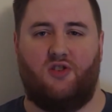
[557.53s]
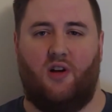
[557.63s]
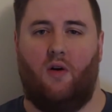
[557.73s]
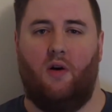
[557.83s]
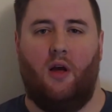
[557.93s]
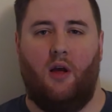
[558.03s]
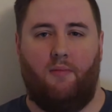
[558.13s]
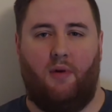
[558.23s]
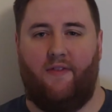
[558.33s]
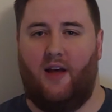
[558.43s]
So
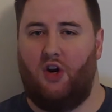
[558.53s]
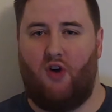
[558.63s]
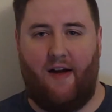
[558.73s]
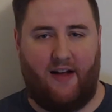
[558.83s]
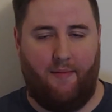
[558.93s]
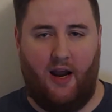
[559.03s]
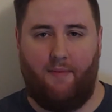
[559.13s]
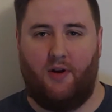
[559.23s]
if you've got a draft coming up,